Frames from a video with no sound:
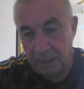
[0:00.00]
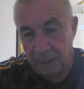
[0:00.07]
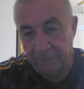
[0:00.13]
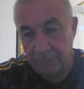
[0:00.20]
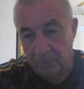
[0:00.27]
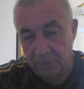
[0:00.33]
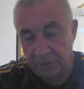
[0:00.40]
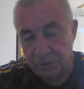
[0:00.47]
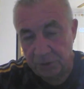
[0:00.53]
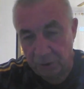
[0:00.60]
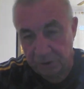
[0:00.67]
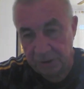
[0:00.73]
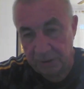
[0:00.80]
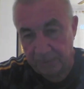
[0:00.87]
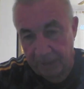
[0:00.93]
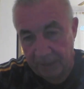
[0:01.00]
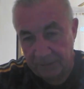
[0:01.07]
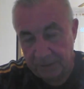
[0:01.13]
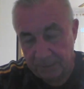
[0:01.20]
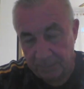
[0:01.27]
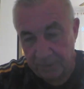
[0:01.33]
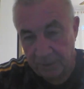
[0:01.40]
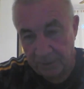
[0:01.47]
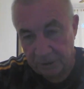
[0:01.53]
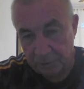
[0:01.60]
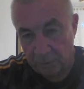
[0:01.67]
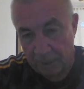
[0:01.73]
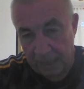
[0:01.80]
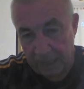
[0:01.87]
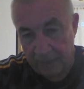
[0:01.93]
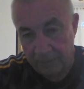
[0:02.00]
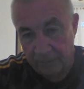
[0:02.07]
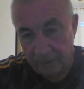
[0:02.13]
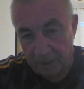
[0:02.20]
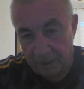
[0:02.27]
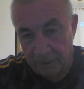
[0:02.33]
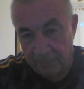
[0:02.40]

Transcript: if he was just about to be on his way out.